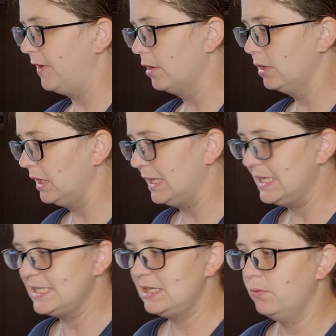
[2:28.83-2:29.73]
fairly
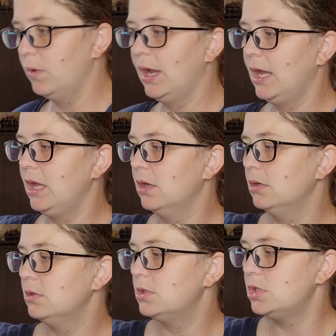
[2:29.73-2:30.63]
easy way
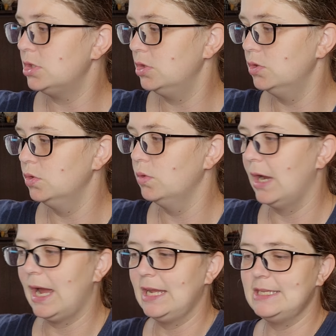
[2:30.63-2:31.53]
to
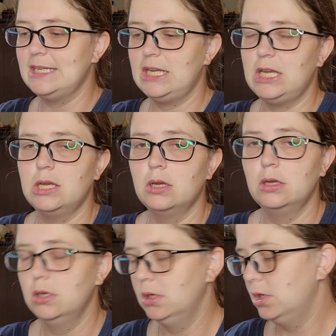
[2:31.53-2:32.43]
ID
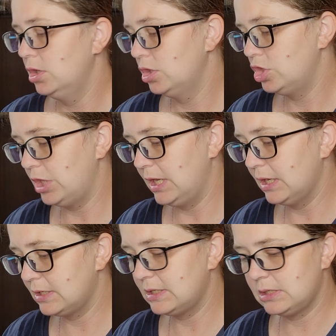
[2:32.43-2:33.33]

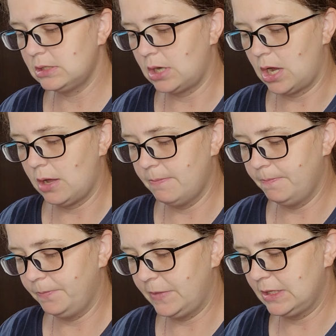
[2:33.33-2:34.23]
chicks.
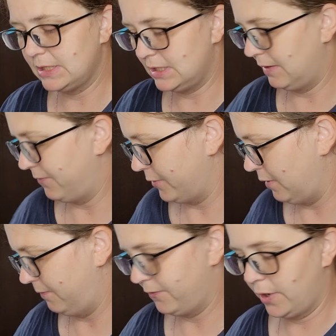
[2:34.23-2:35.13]
That's
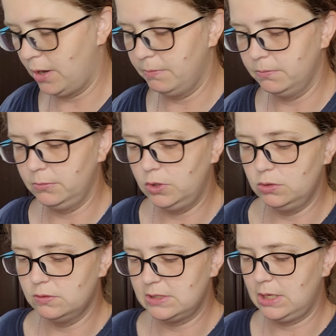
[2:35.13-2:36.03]
different from
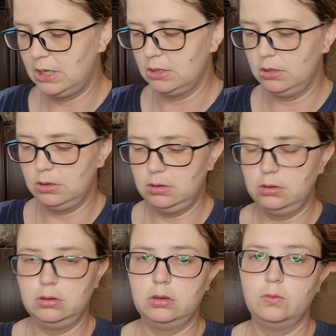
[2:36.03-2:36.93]
using
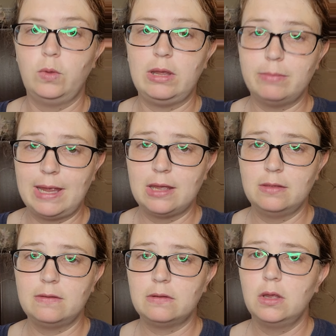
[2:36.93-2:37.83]
wing
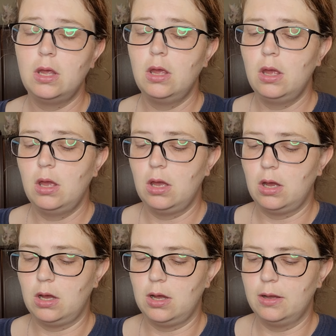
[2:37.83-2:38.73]
bands.
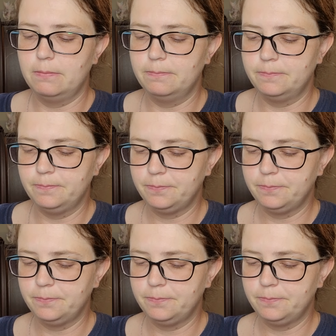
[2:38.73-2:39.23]
Wing